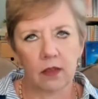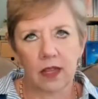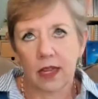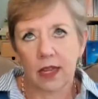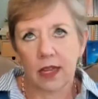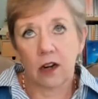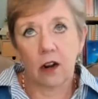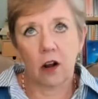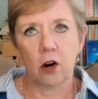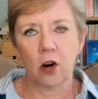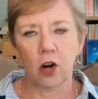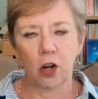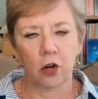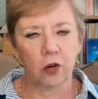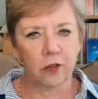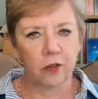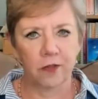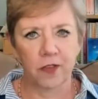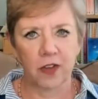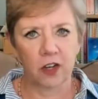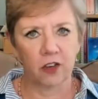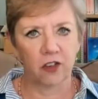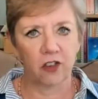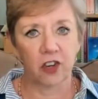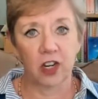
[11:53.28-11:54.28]
Leonardo
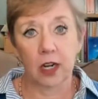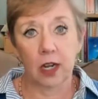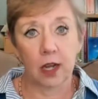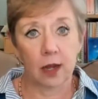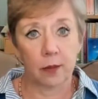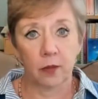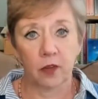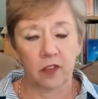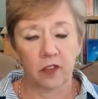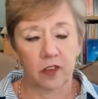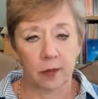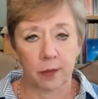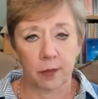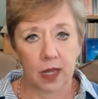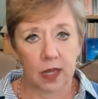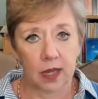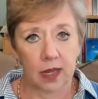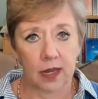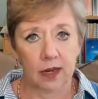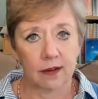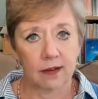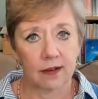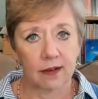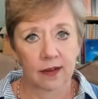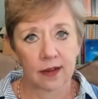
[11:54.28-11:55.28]
da Vinci comes to
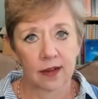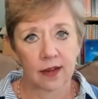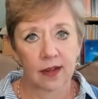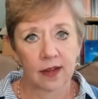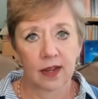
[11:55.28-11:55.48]
mind.